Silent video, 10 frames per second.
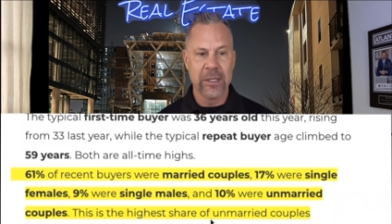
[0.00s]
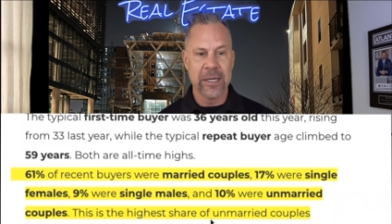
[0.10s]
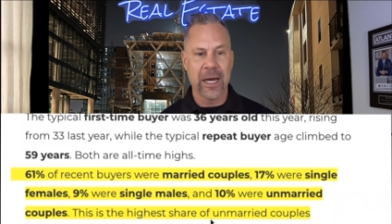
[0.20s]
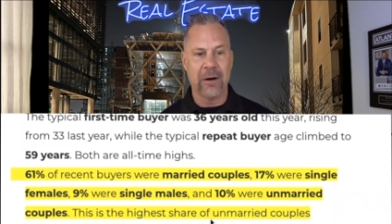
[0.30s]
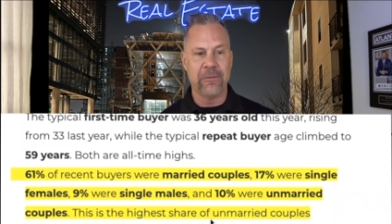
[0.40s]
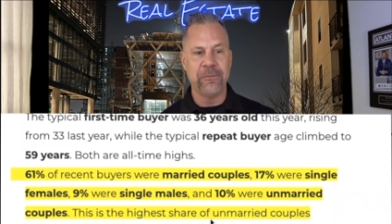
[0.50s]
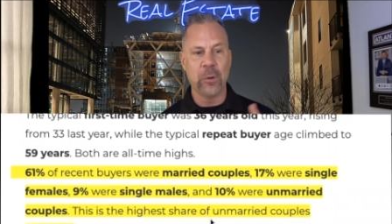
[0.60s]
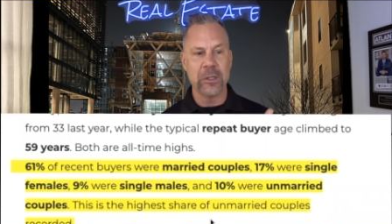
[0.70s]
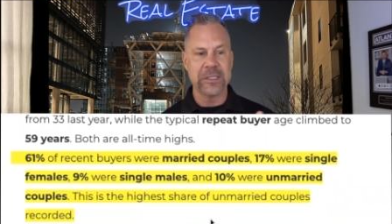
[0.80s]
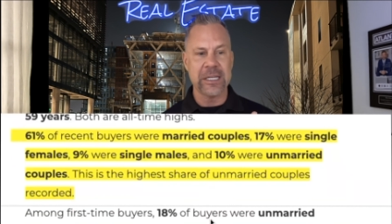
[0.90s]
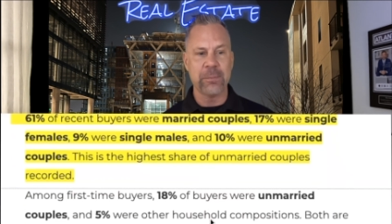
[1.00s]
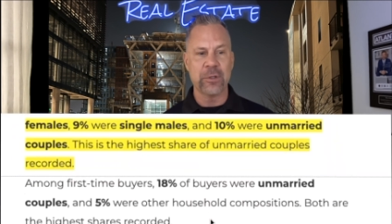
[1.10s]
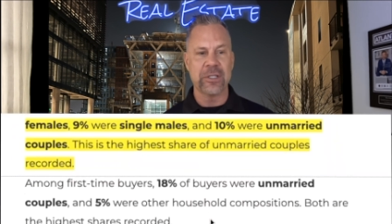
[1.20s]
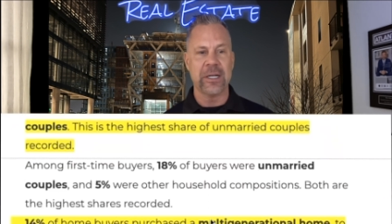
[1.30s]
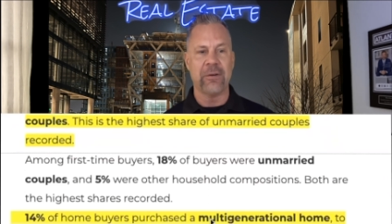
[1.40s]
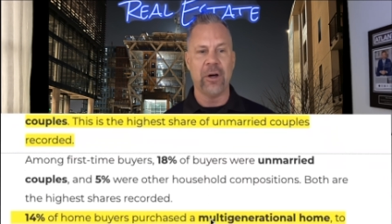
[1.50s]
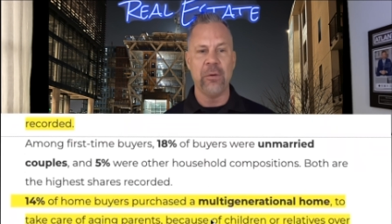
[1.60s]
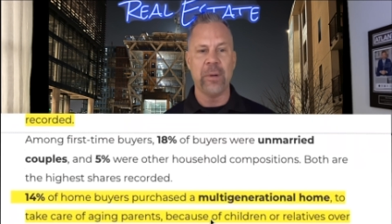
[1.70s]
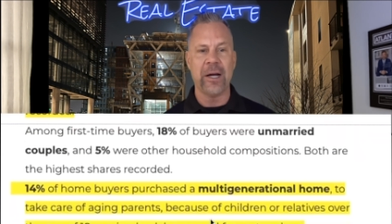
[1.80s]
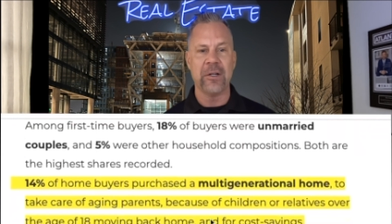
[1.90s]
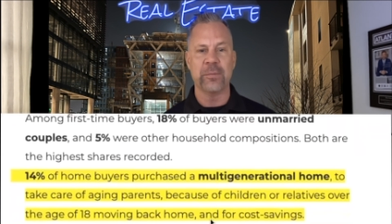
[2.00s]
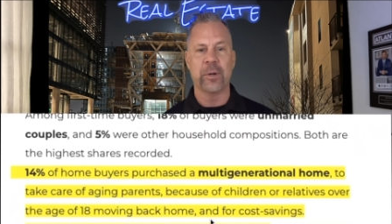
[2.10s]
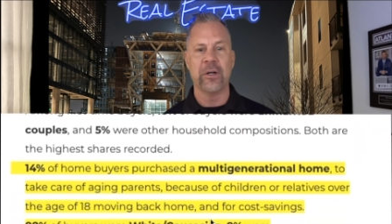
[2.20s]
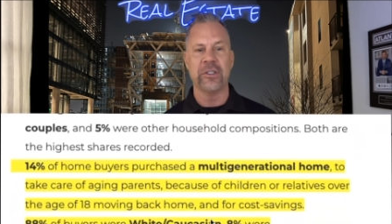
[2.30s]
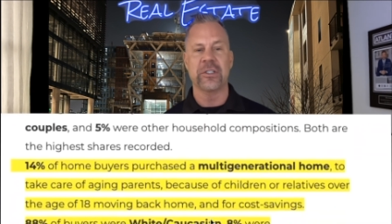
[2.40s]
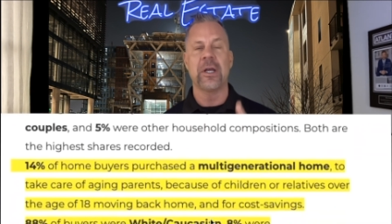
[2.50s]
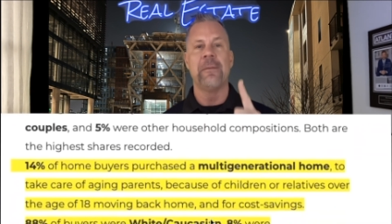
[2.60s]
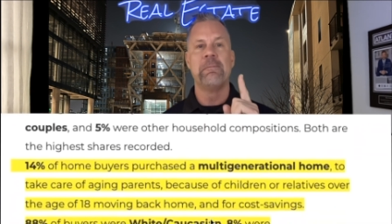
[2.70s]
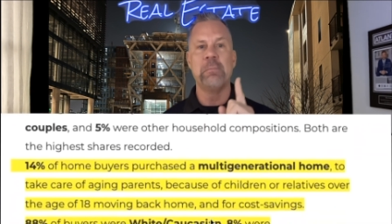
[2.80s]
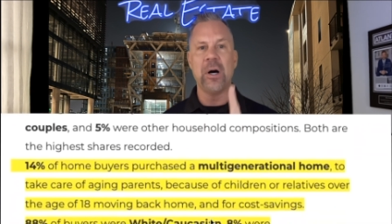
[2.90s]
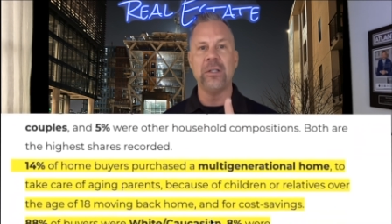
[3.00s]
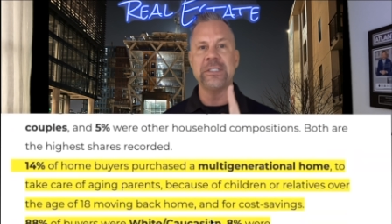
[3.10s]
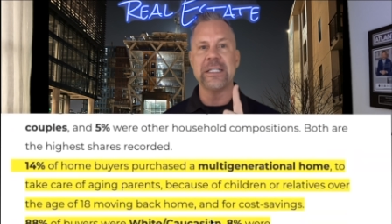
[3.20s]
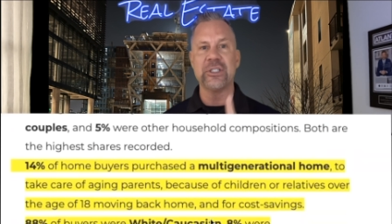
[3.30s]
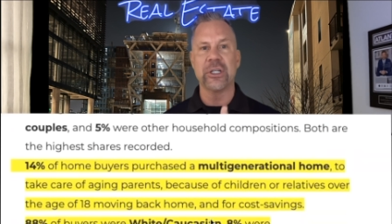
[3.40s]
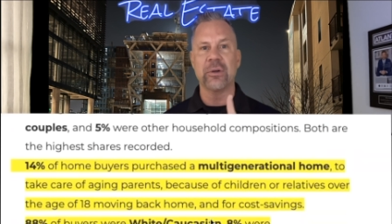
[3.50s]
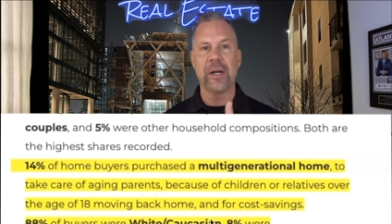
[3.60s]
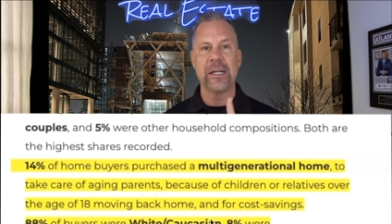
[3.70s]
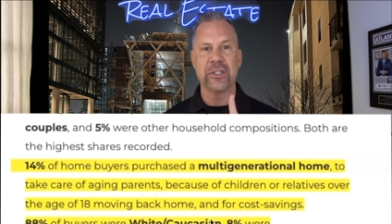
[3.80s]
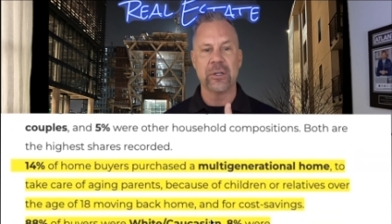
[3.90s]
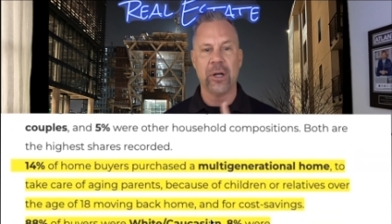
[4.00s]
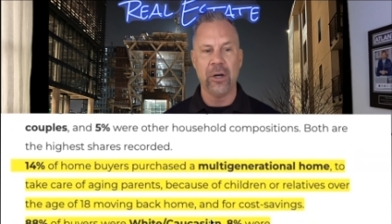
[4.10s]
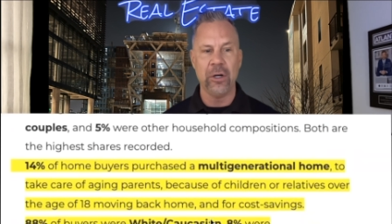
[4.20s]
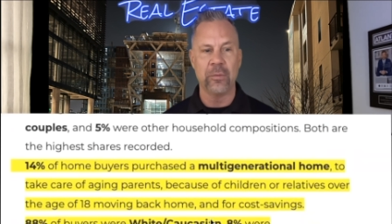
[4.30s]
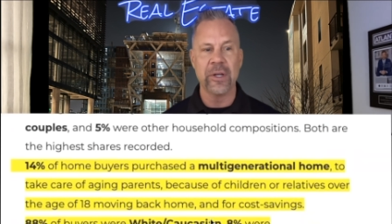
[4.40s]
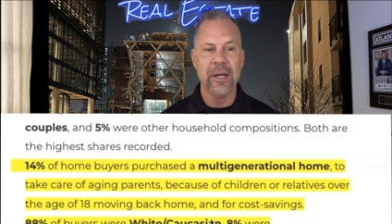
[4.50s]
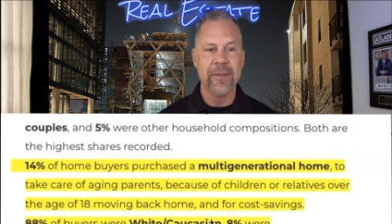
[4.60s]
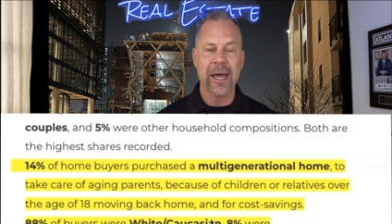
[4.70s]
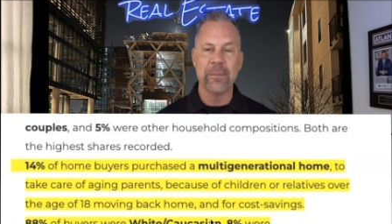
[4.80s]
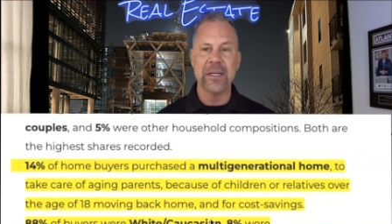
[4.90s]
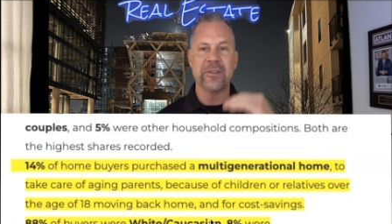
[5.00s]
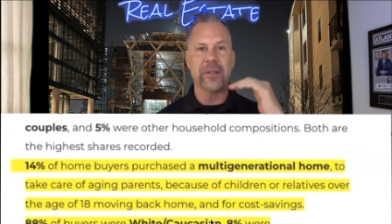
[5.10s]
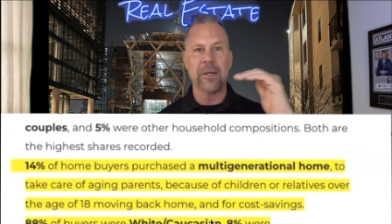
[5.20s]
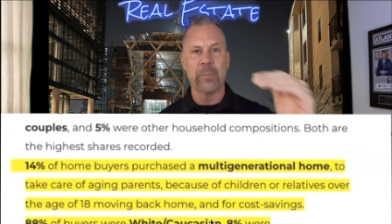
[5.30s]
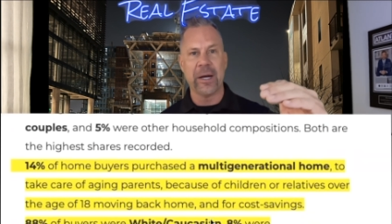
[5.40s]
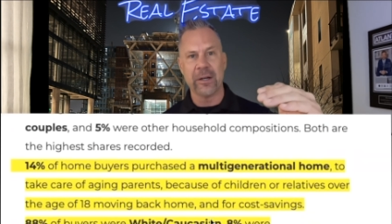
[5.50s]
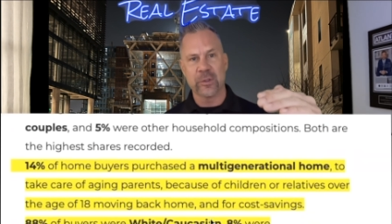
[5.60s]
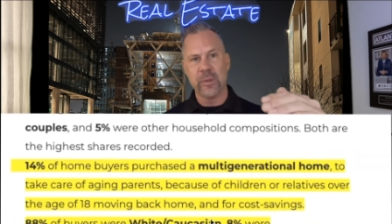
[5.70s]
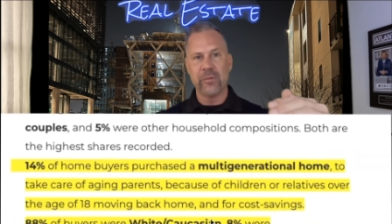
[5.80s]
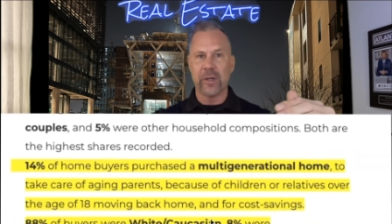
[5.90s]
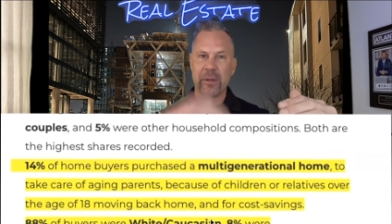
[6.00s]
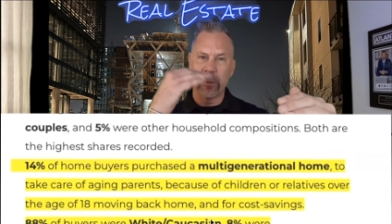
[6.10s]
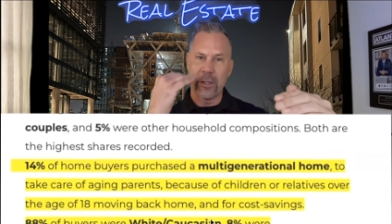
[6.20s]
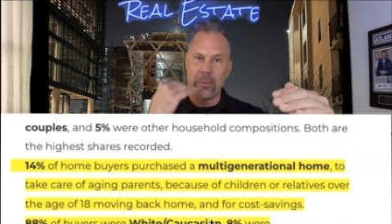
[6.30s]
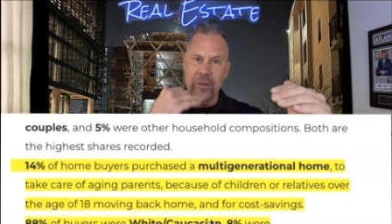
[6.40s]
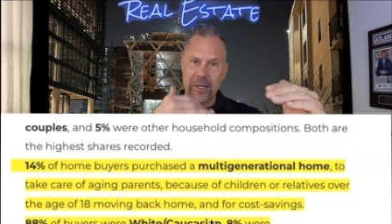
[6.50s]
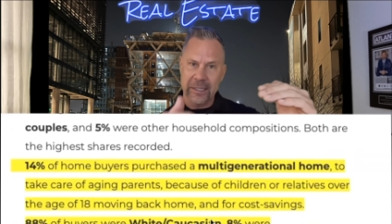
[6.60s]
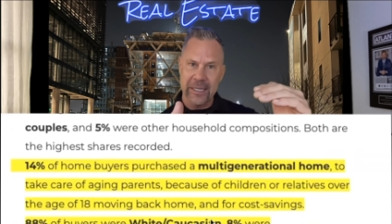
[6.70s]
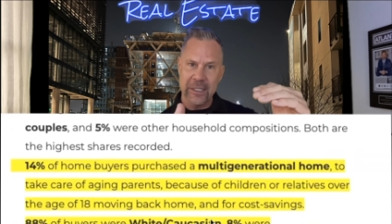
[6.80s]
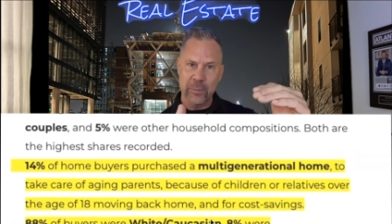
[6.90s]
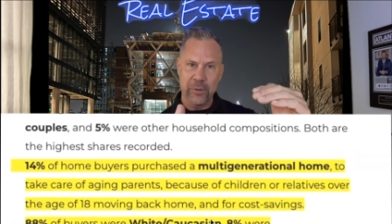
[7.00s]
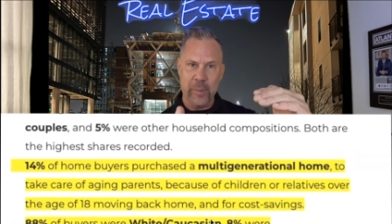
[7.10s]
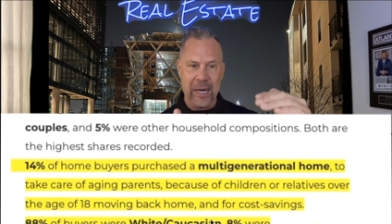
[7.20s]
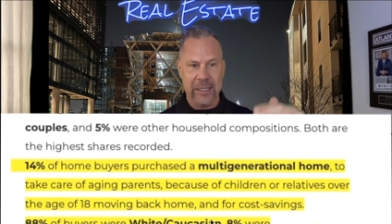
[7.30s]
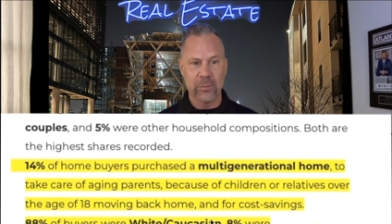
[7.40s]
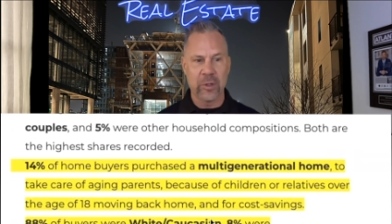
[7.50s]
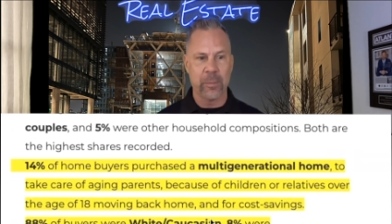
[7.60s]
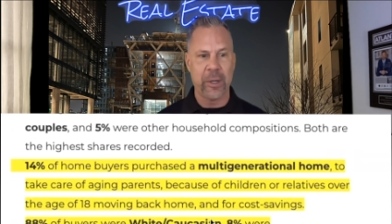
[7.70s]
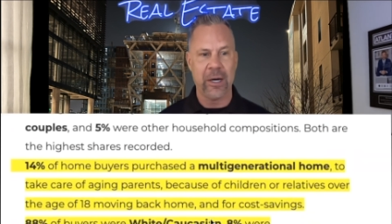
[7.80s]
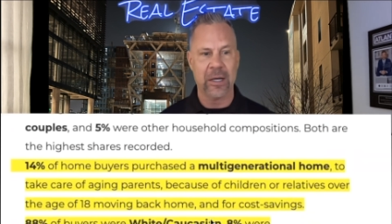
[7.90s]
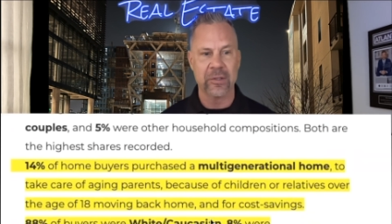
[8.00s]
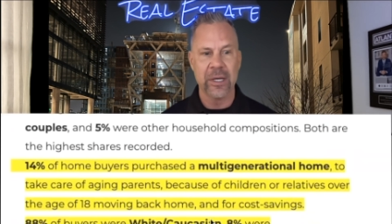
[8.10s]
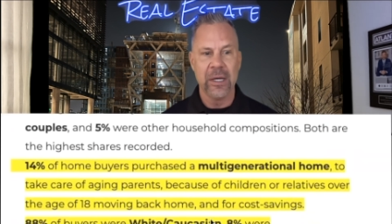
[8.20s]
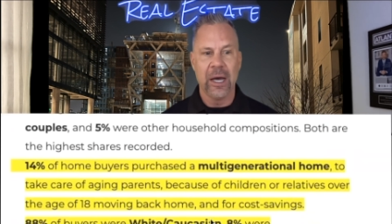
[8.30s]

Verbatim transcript: Now, 14% of home buyers purchase multi-generational homes. That means that their parents move in with them or their kids move back in with the parents.